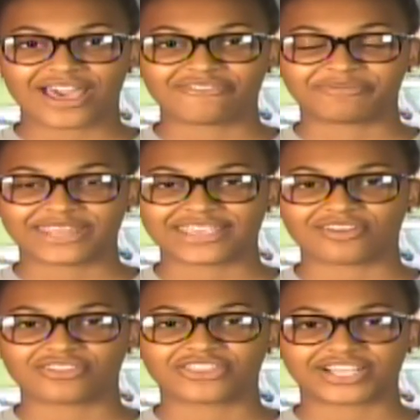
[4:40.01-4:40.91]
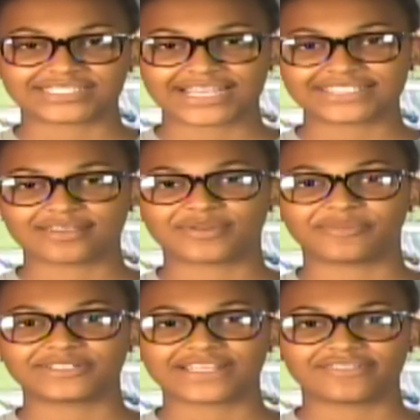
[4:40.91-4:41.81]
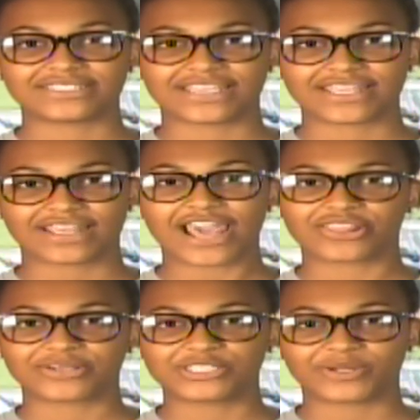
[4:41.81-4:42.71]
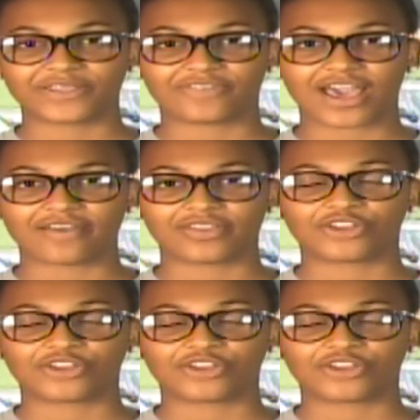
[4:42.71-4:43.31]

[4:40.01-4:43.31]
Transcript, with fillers: will have a meeting on Thursday, September 17th at 325